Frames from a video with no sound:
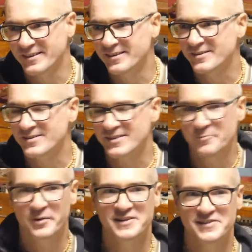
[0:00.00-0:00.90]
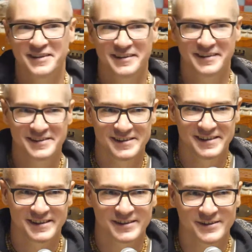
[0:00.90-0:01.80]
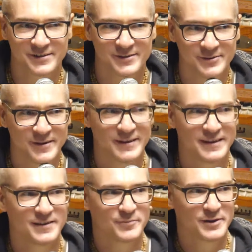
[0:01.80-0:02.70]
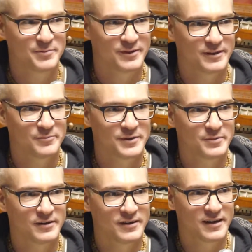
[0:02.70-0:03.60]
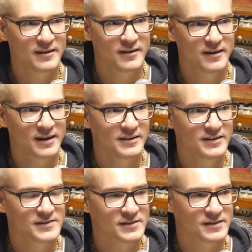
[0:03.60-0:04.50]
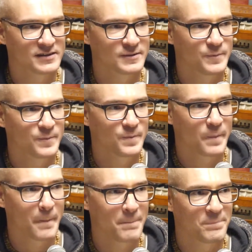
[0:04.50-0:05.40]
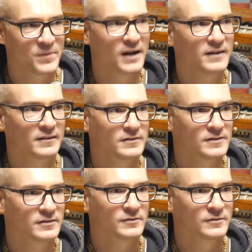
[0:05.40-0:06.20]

some president is there. So people like these titles.